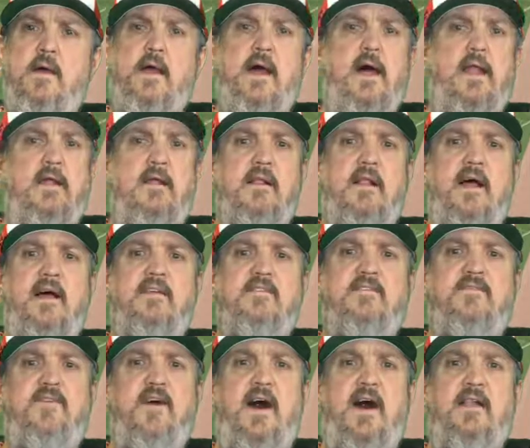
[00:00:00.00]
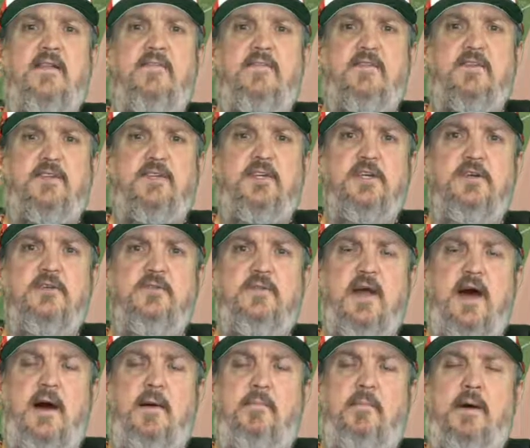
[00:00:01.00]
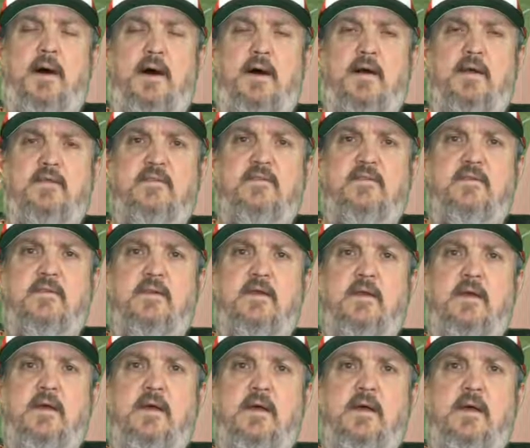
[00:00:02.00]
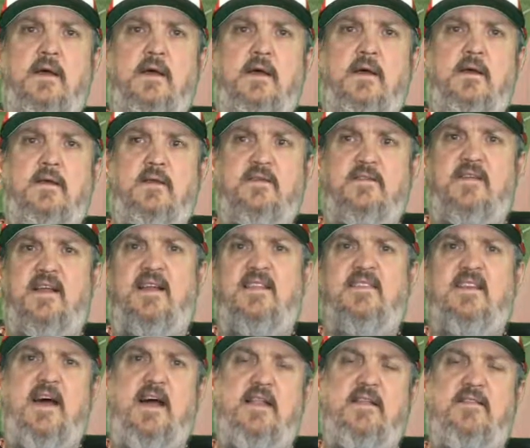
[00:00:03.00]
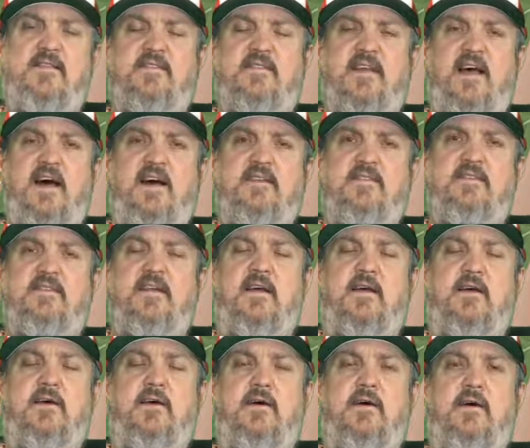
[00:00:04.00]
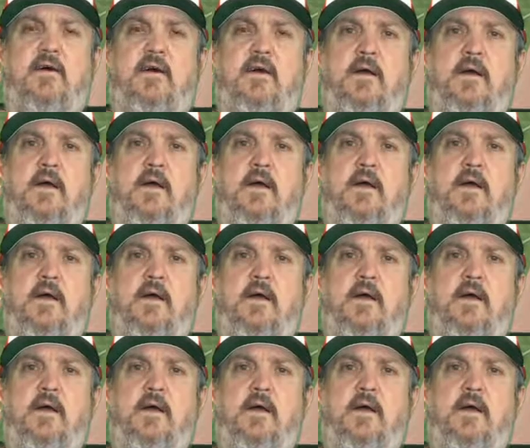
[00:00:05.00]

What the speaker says: kind of classified as a shoe type box, because that's kind of the size they are.